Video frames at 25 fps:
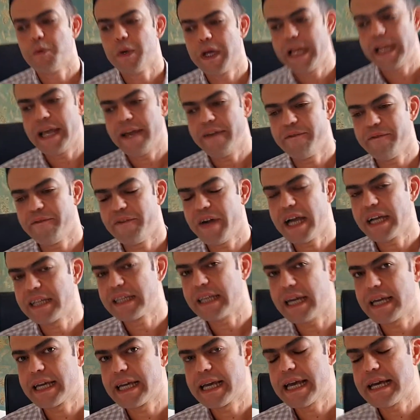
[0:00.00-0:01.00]
Well, in
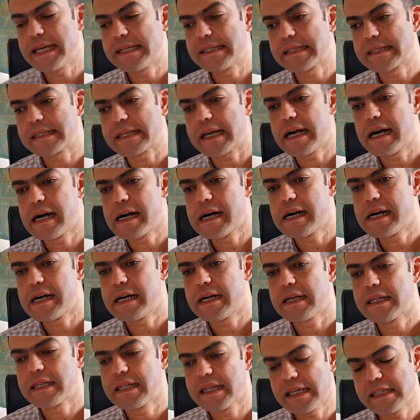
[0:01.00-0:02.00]
fact, I guess
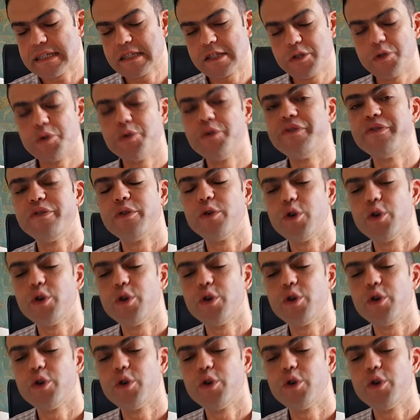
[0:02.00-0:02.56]
this new form...